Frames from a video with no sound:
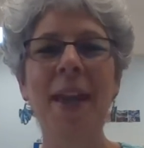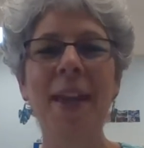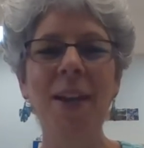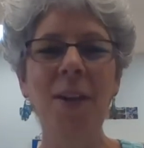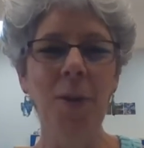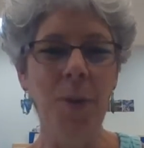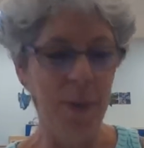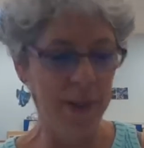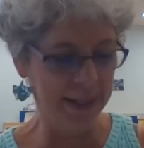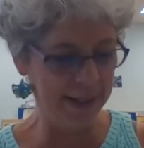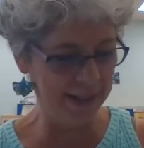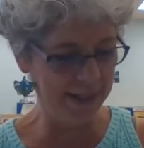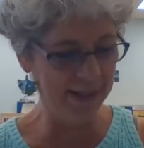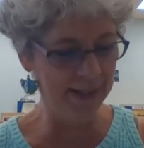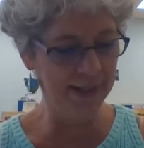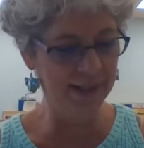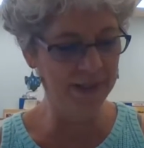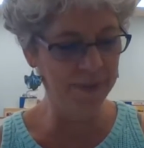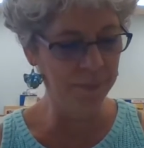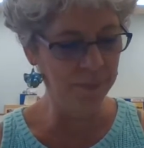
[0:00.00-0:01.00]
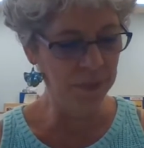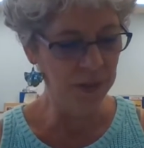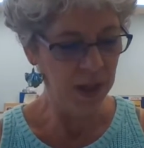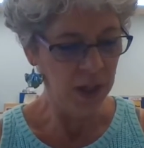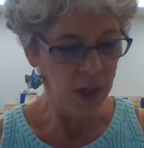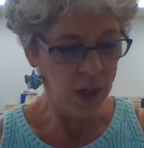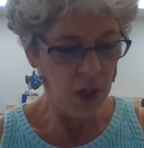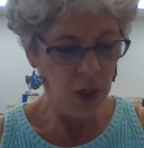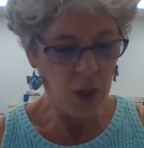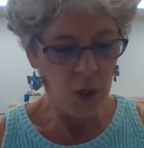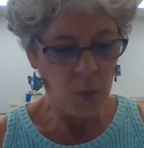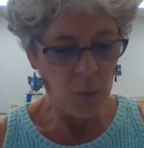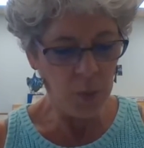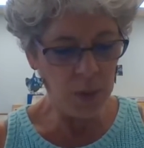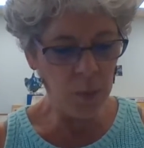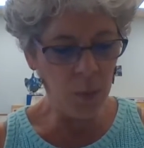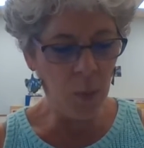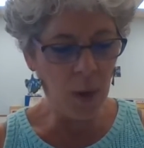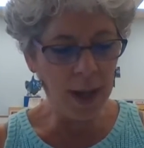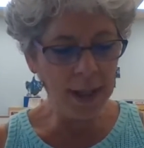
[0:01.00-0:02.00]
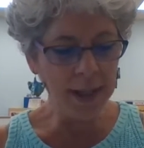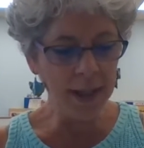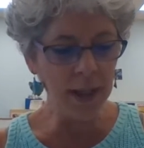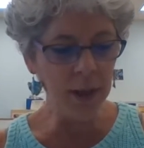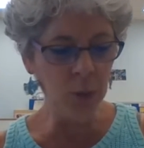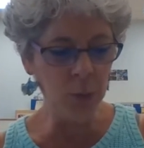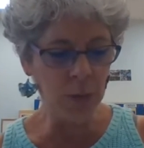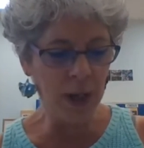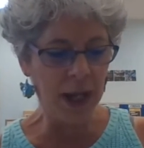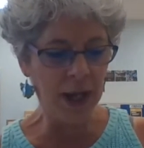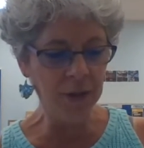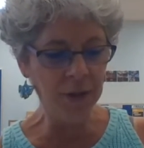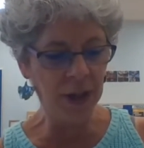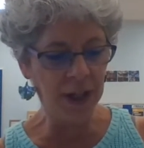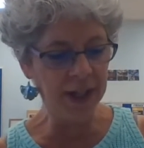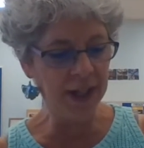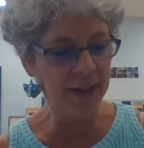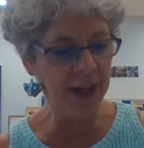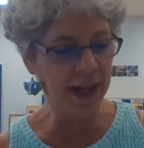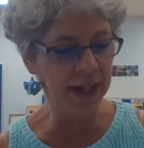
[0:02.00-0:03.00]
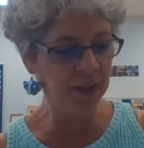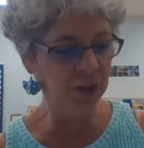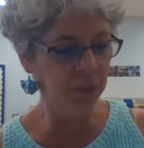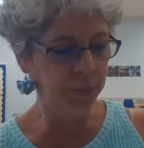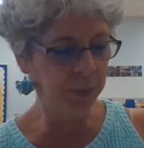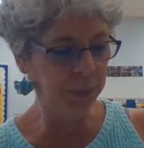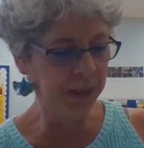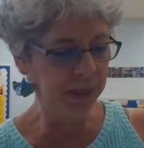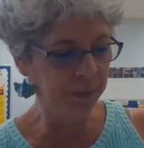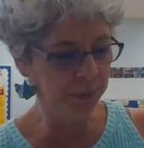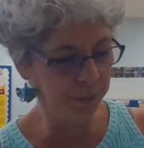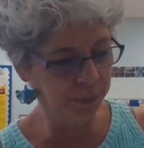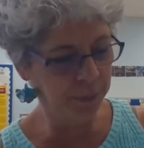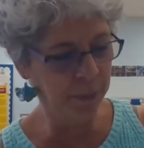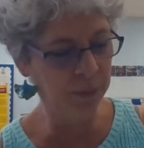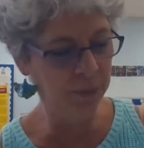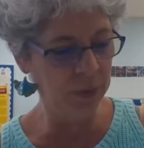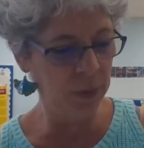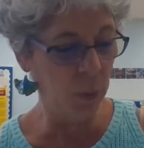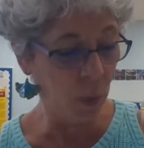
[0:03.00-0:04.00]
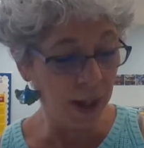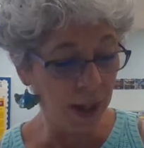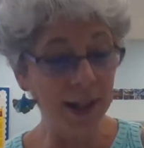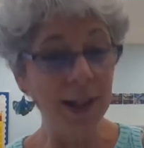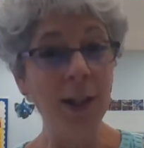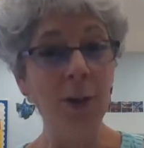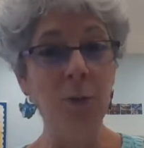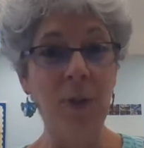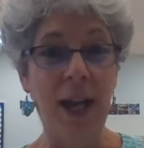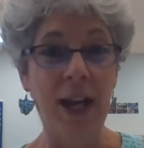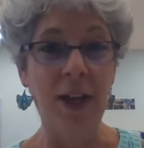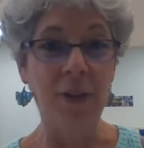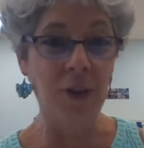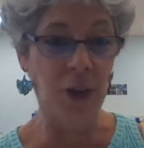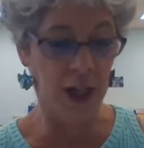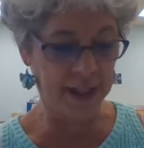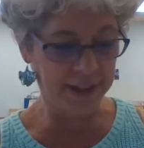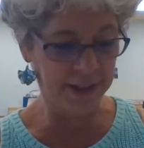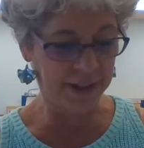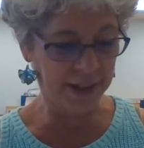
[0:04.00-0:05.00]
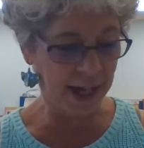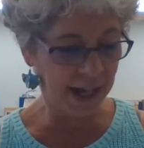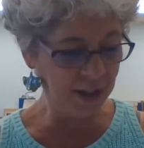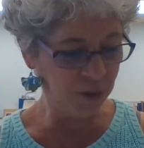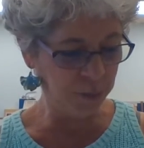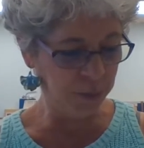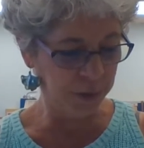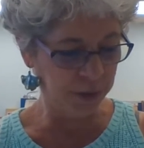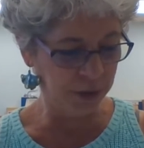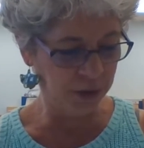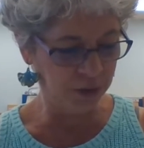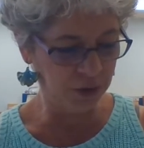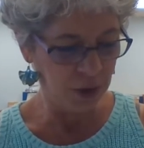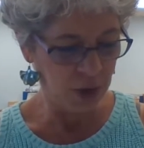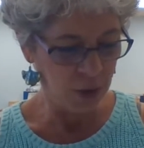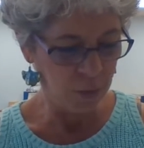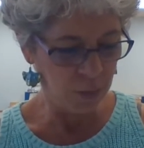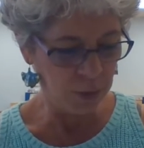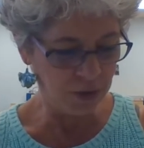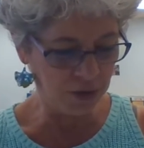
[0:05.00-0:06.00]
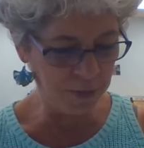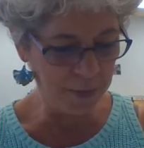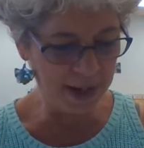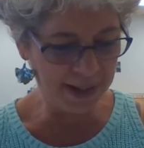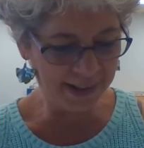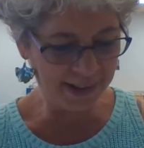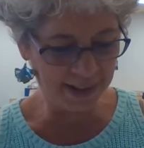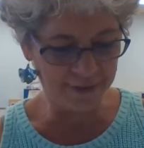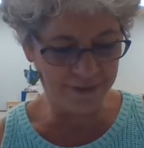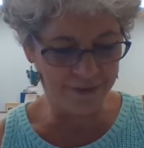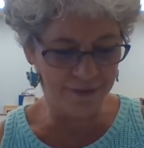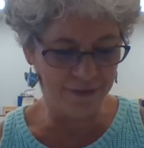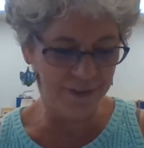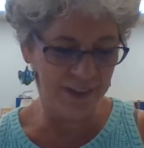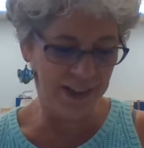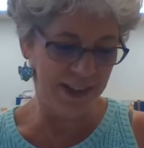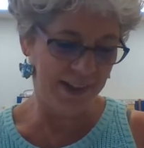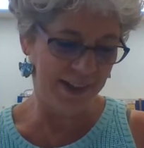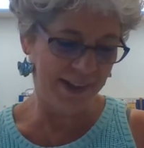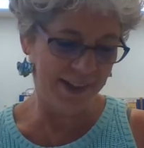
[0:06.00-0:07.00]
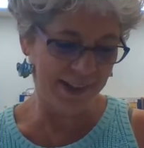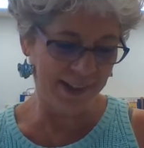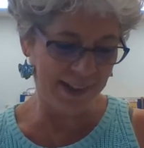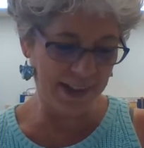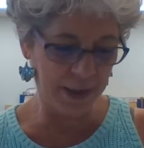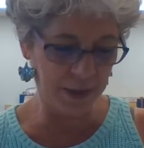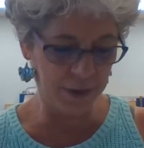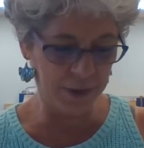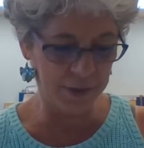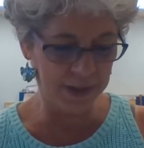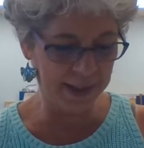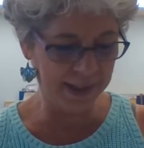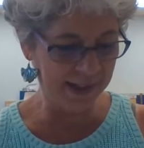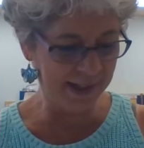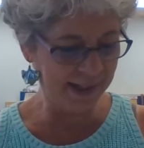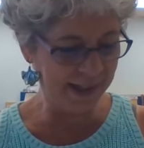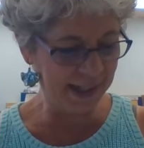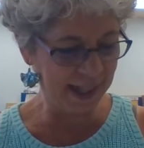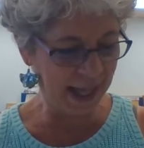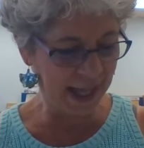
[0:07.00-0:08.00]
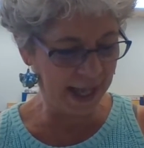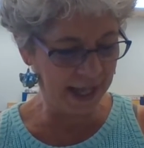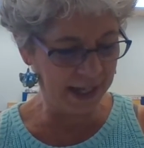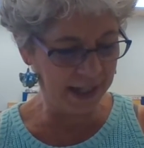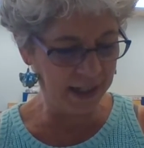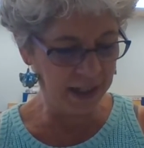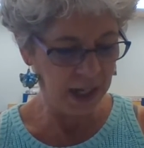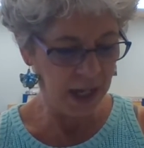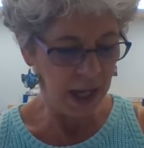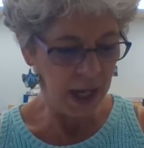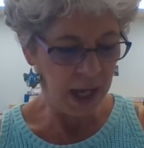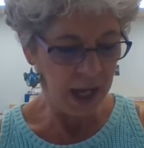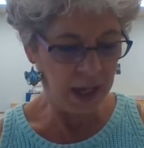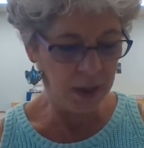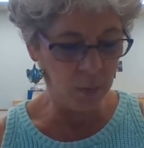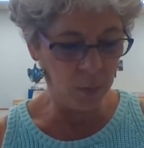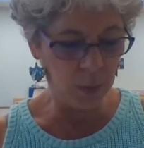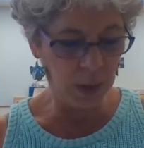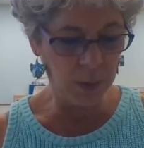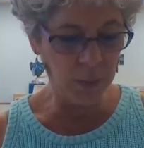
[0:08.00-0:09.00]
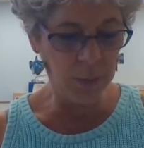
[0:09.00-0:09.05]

Penguins. We waddle around on our iceberg, We waddle around on our icebergs, which makes our feet slithery and slide, and